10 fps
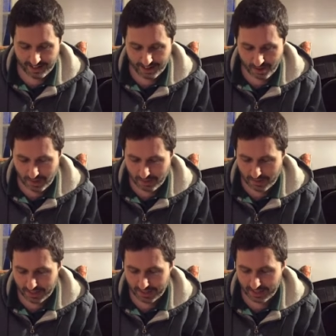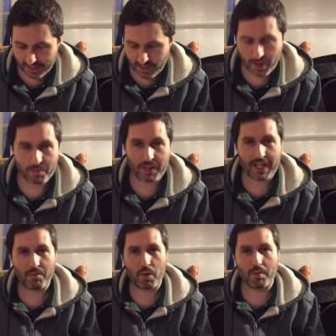No way was I going to show up at
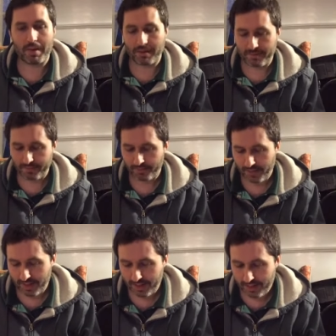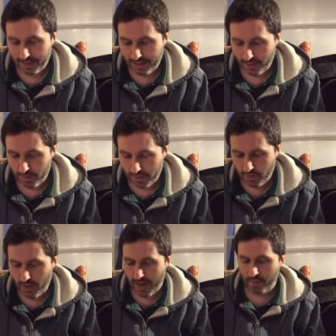that appointment. It was a
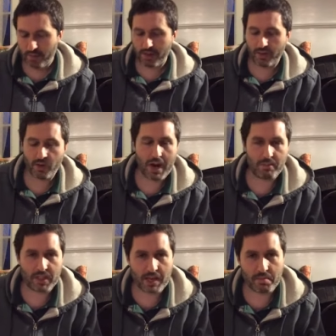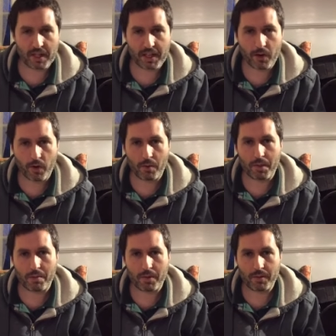trap, a trap set by the Aura
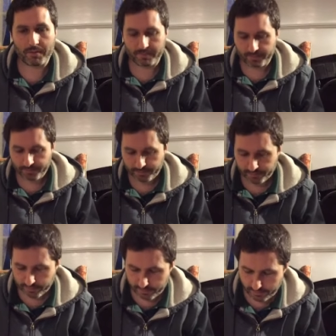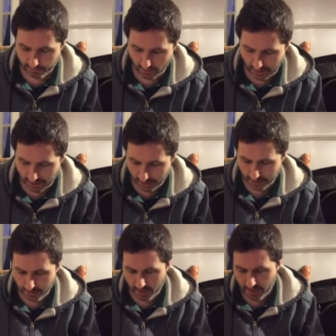people. Yet
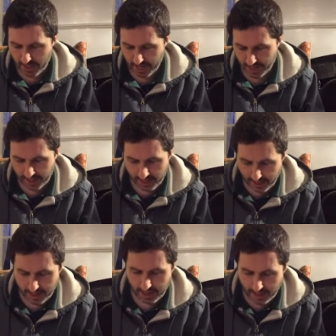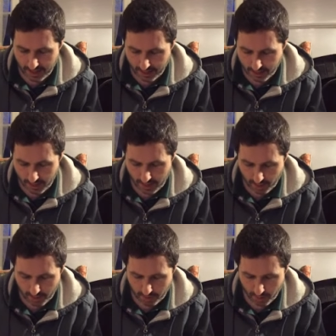on Tuesday, I couldn't
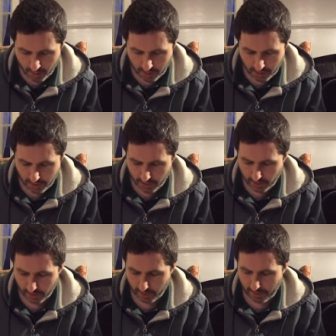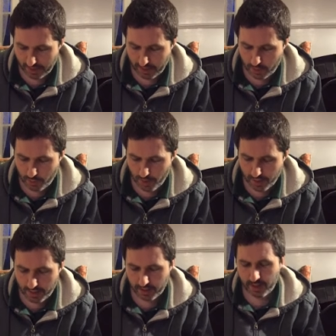help but approach the circle on my lunch
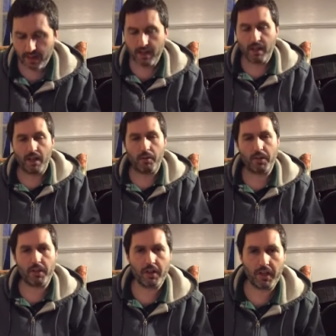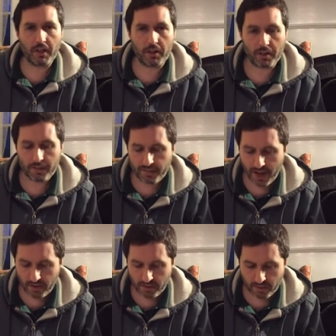break. I wasn't going to go to the
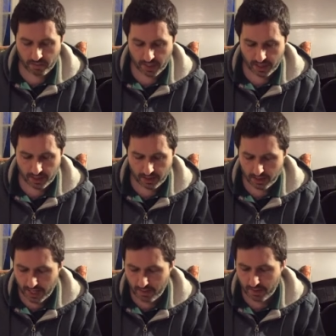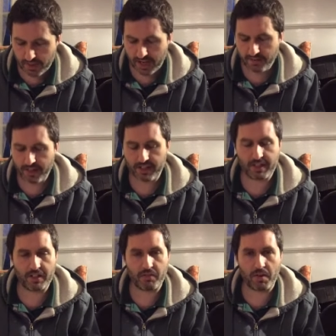fountain, but I could keep a safe
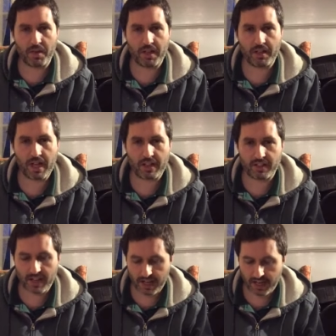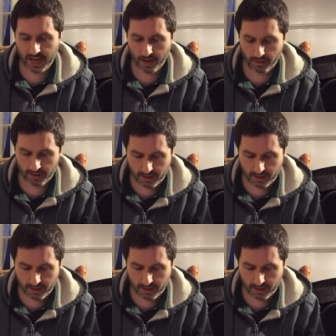distance from it and not stand out.